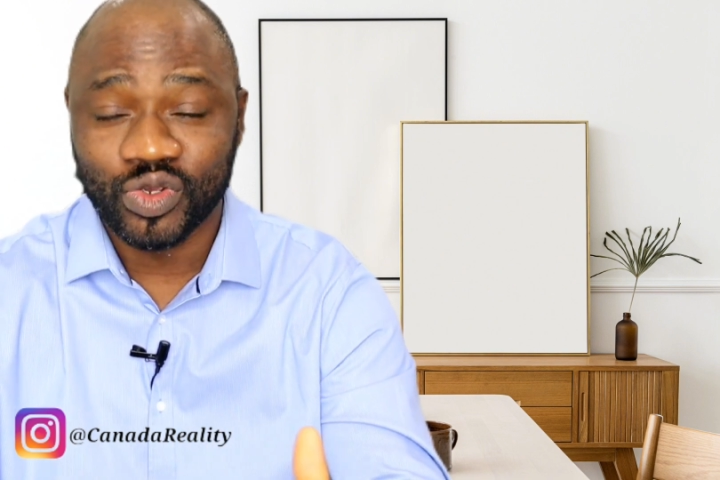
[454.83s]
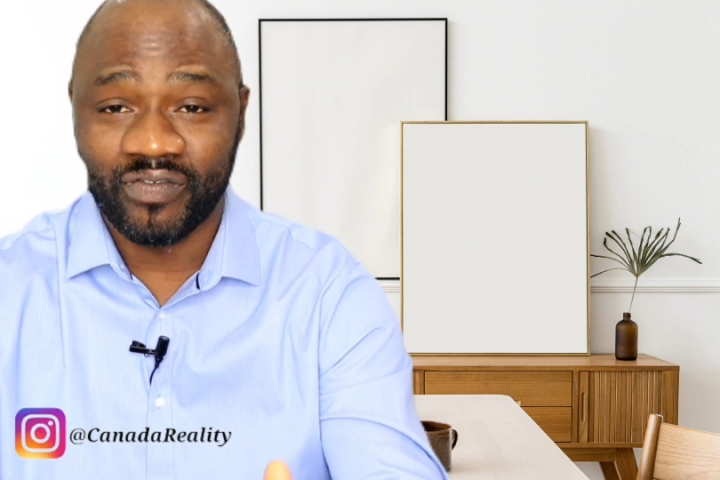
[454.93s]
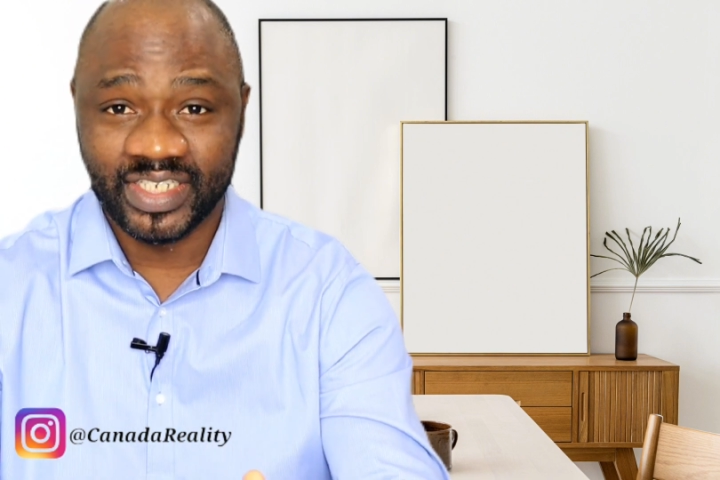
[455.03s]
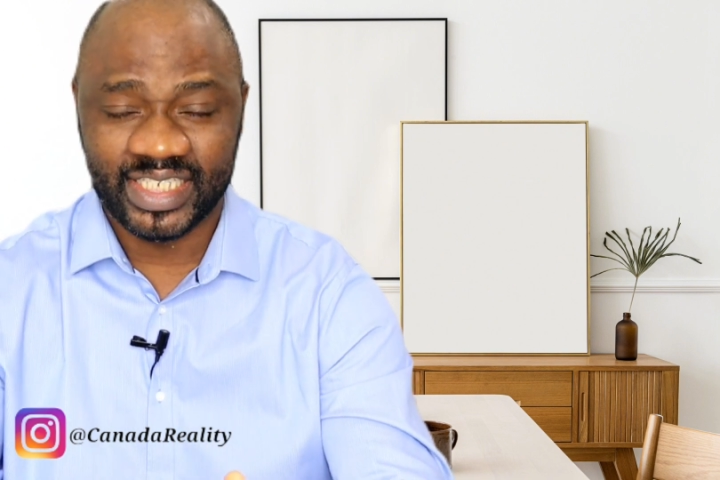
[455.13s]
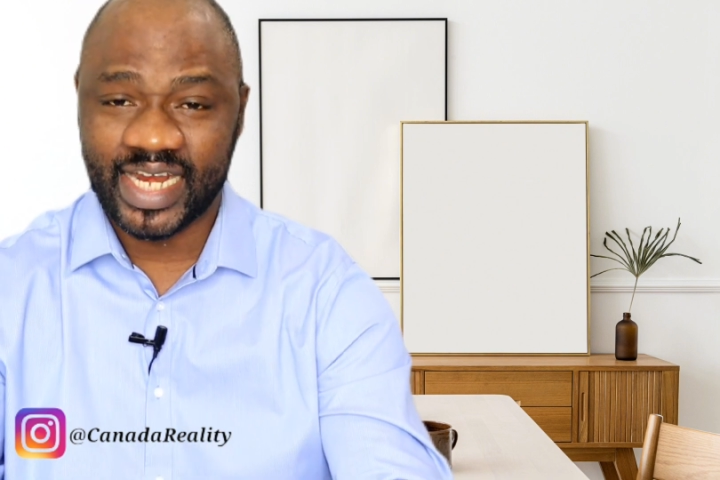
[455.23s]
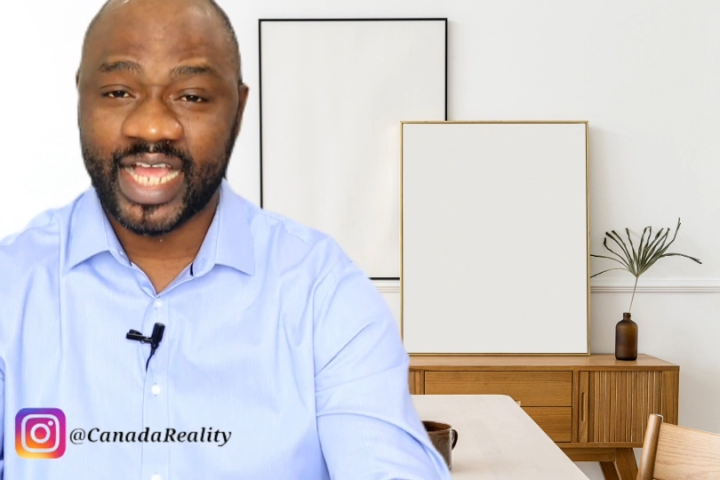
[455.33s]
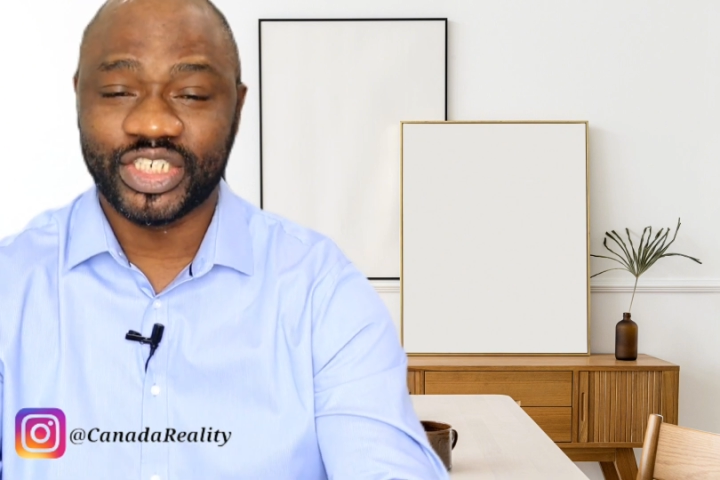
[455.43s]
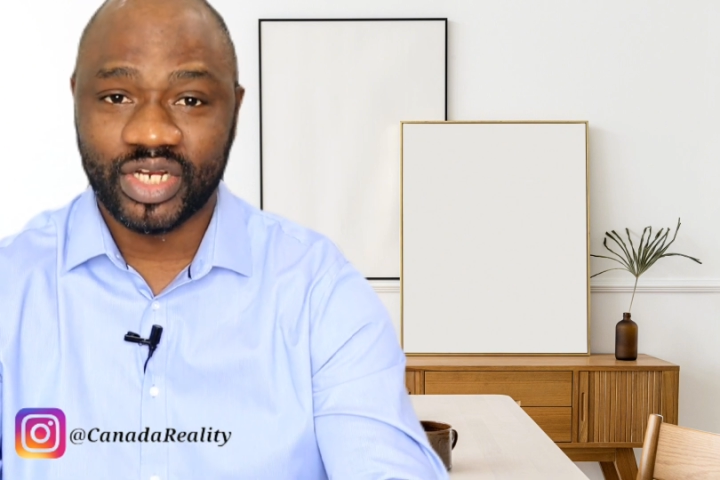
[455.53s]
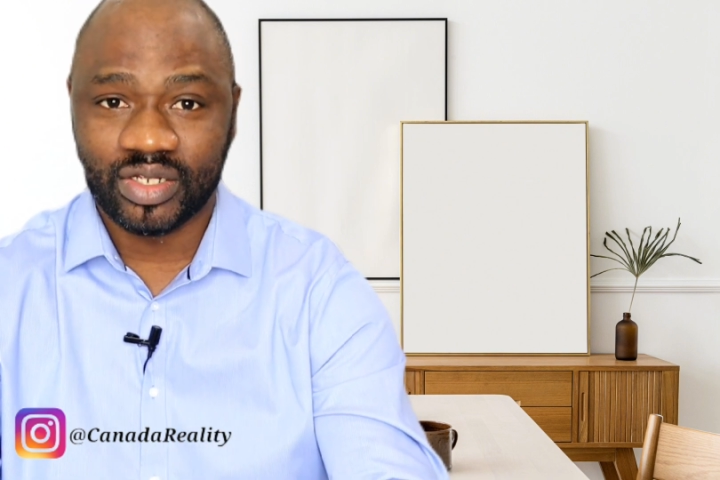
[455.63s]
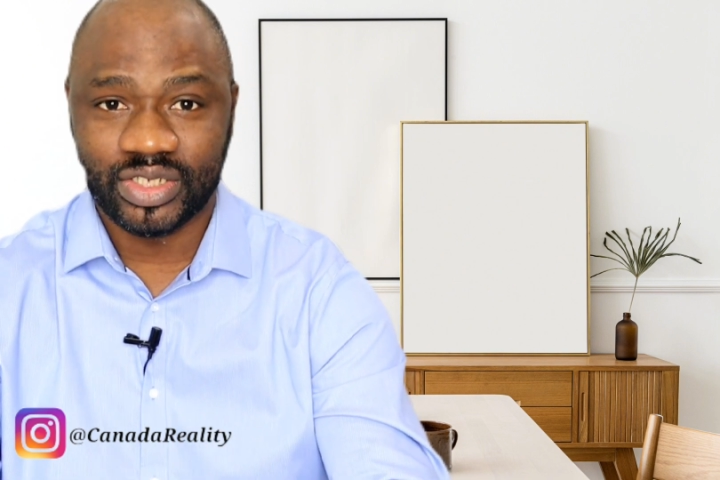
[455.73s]
of
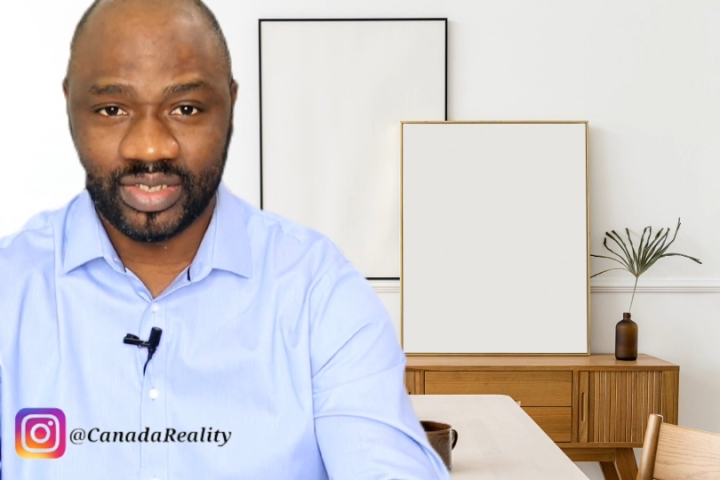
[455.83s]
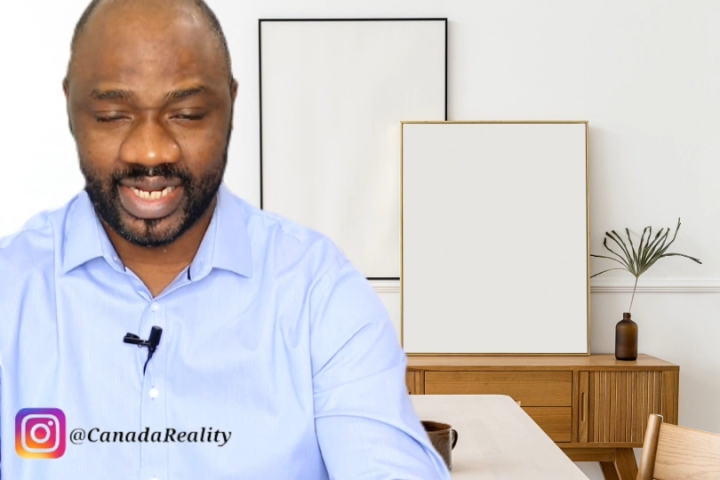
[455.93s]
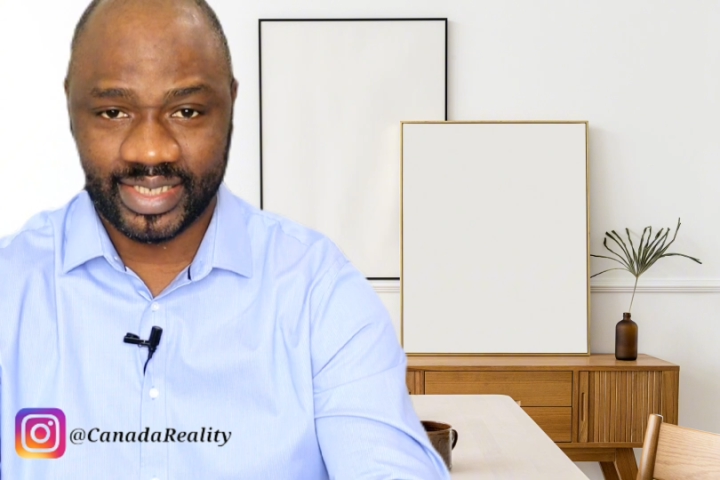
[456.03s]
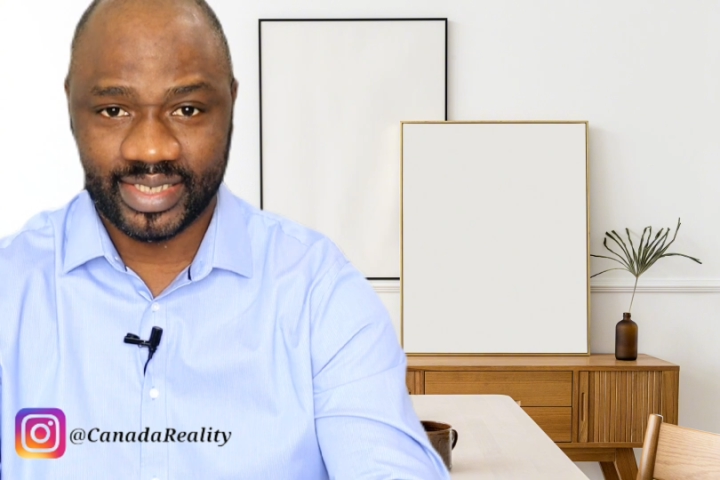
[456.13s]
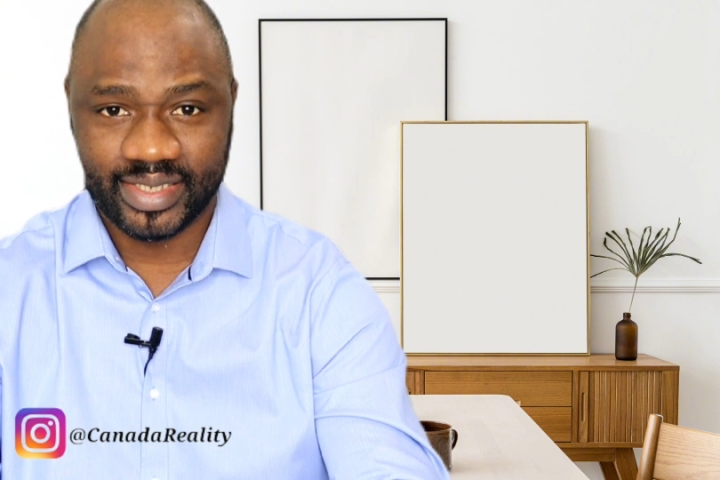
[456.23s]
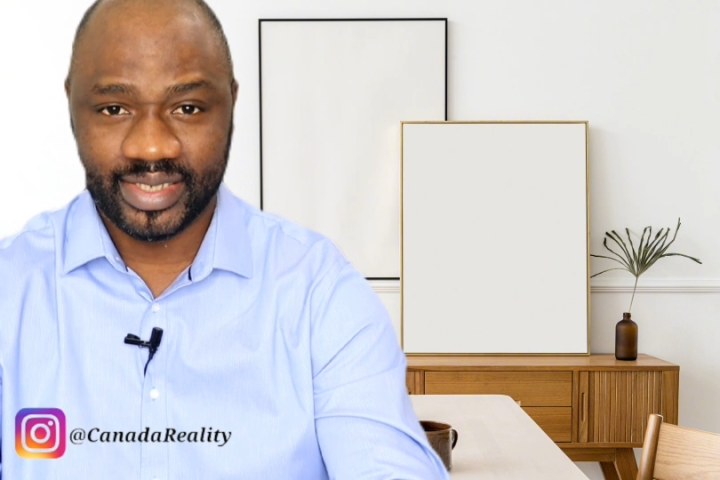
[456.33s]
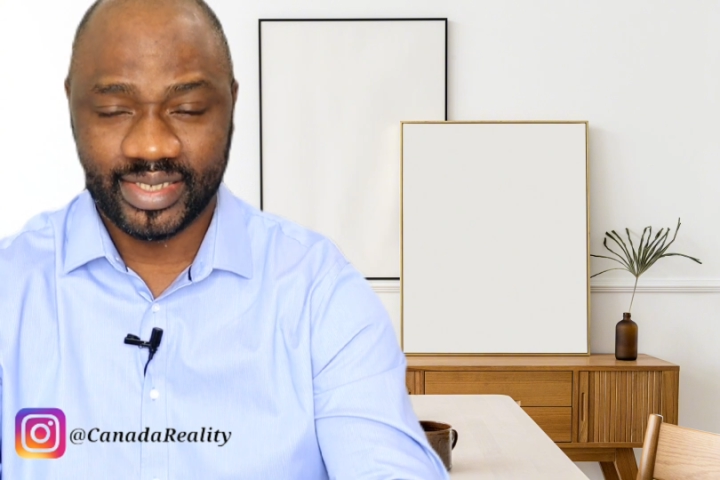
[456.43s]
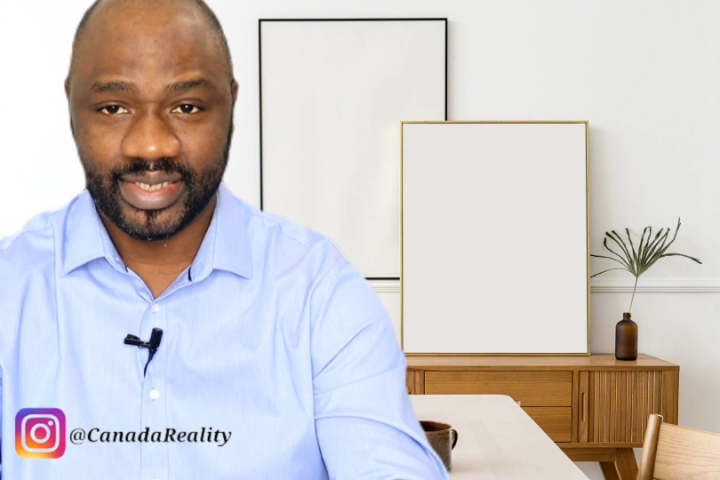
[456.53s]
international students